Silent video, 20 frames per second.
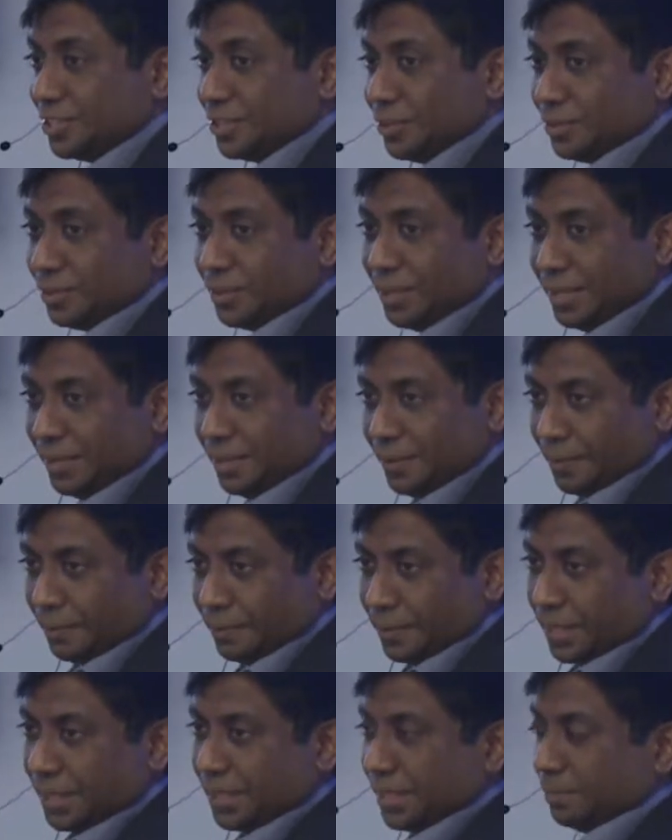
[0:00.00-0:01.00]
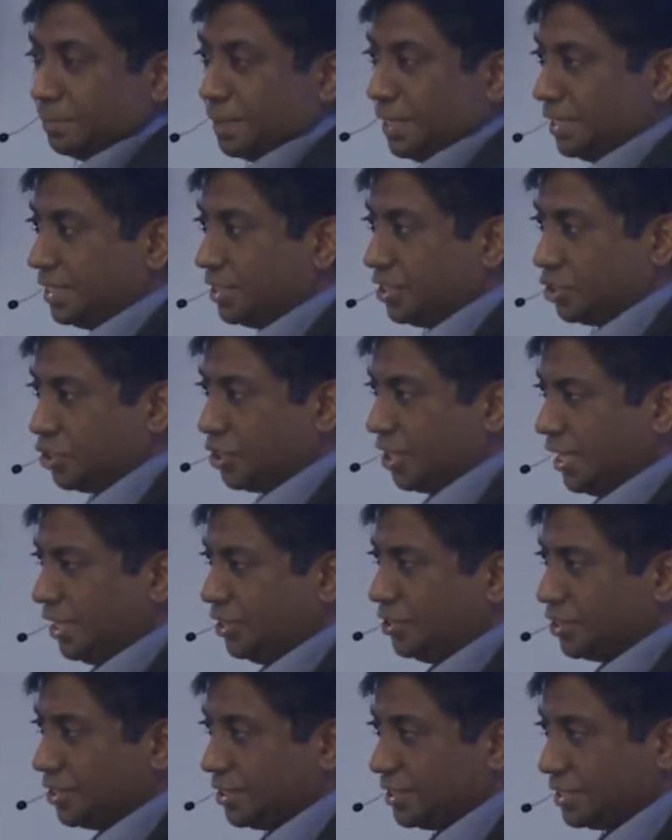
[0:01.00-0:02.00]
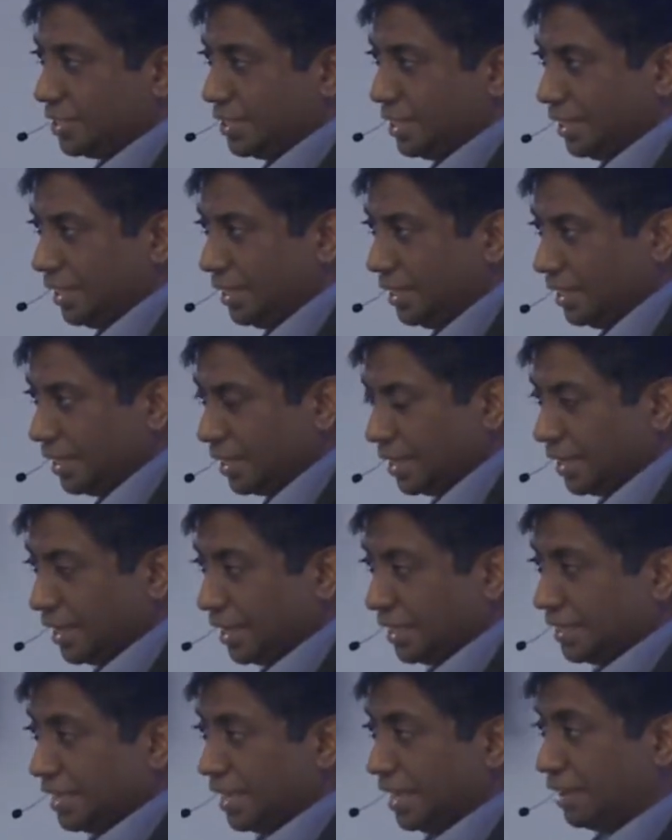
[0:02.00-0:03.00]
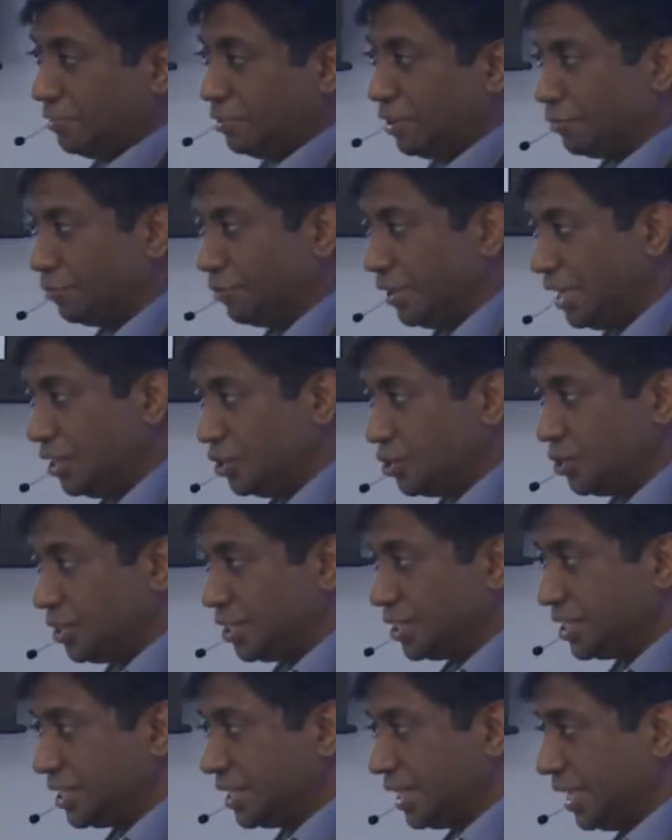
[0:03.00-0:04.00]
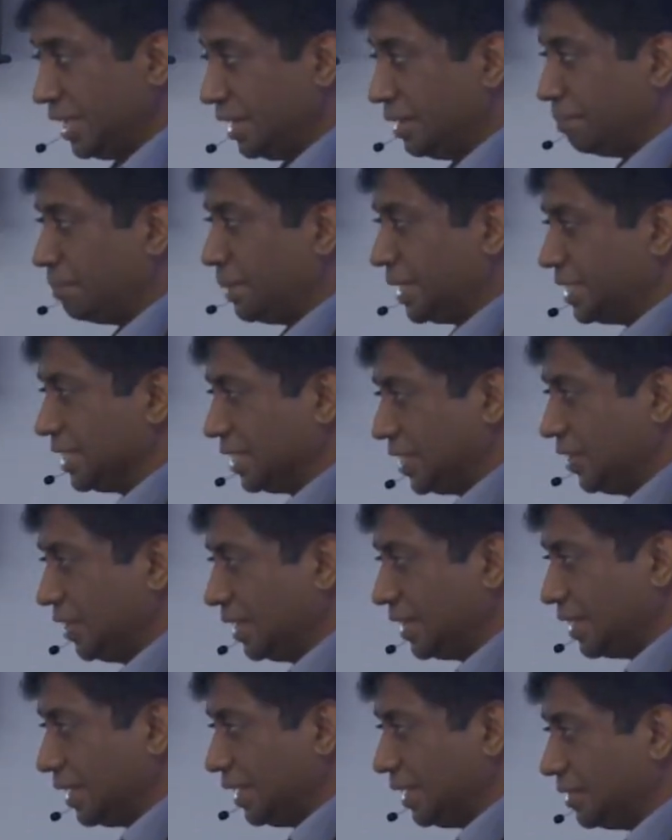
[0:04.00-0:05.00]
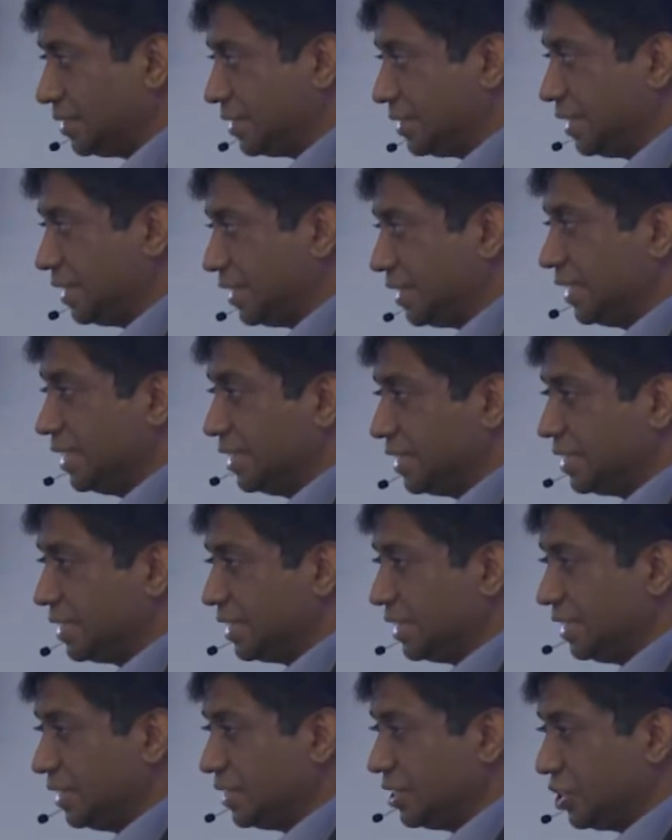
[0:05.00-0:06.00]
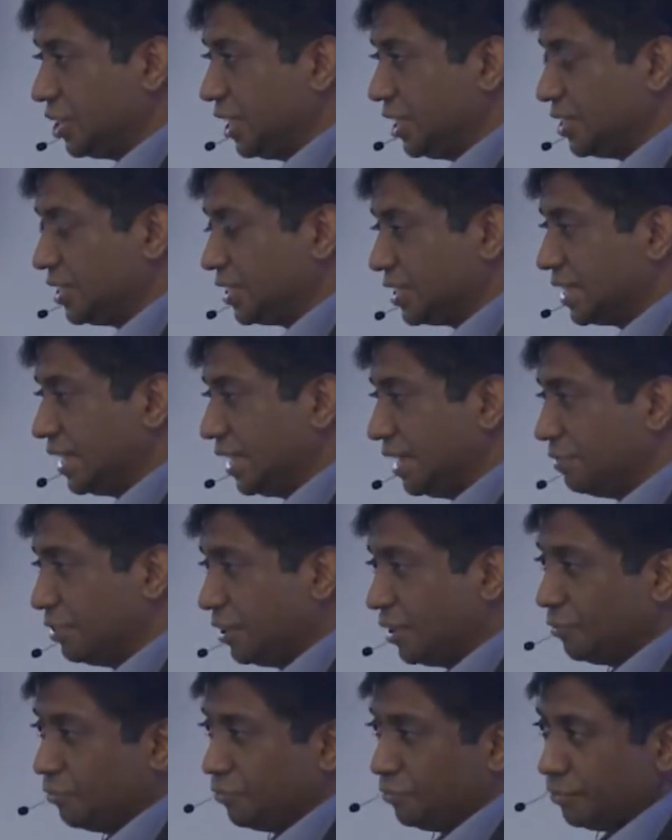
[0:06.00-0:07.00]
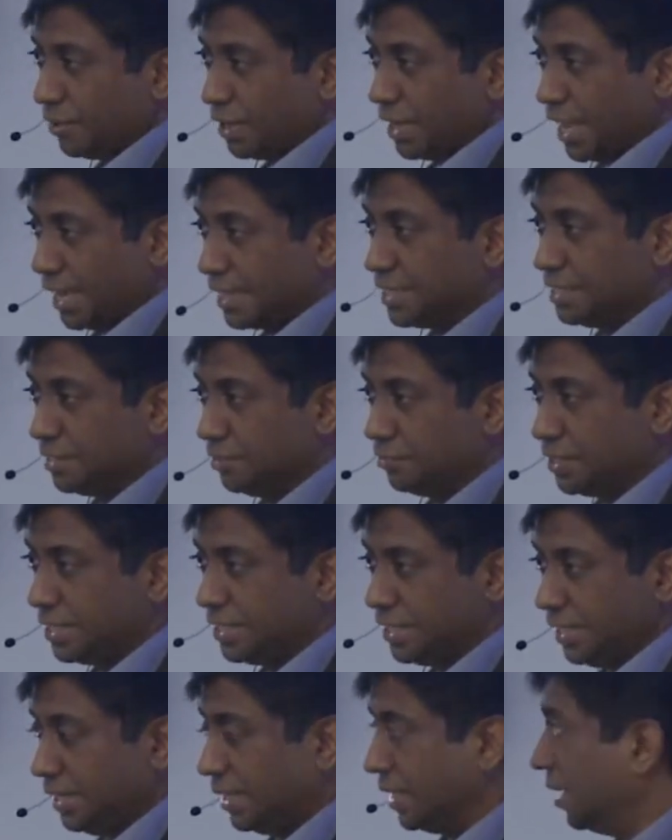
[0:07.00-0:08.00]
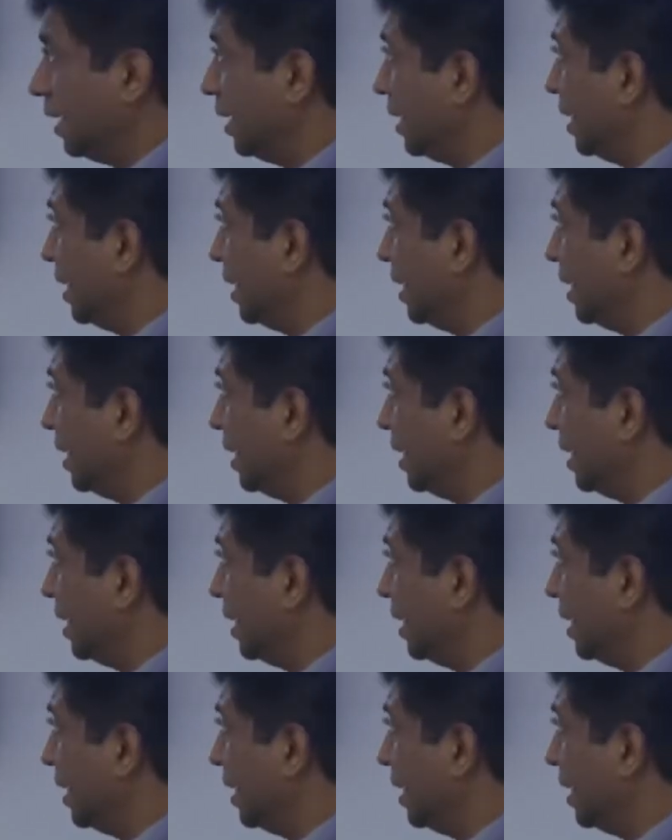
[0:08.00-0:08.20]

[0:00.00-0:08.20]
So it changes the level of interest in particular things. It changes the level of activity,